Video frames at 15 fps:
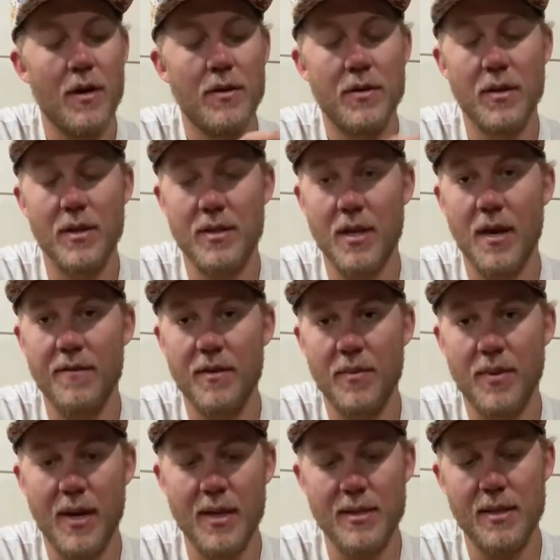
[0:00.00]
to the softer
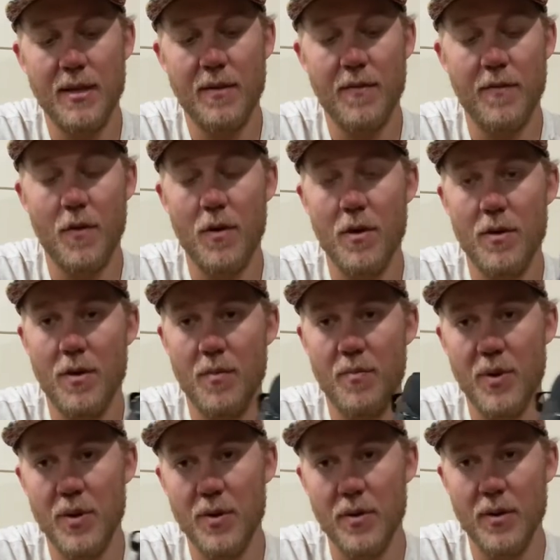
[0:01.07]
plastic for the
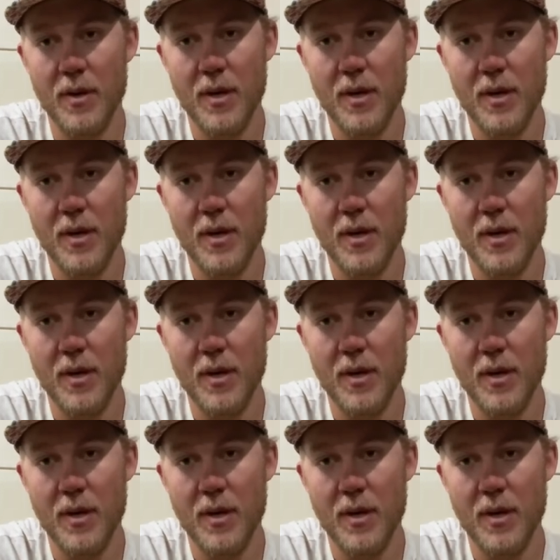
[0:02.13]
boot,